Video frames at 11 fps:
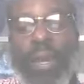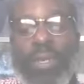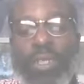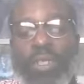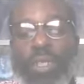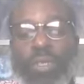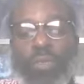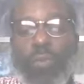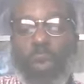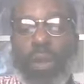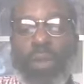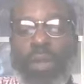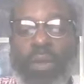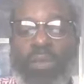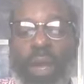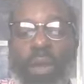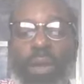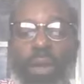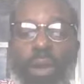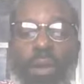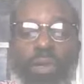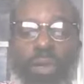That's Jesus working things out
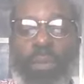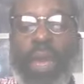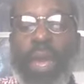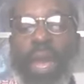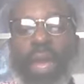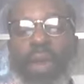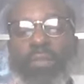on your behalf.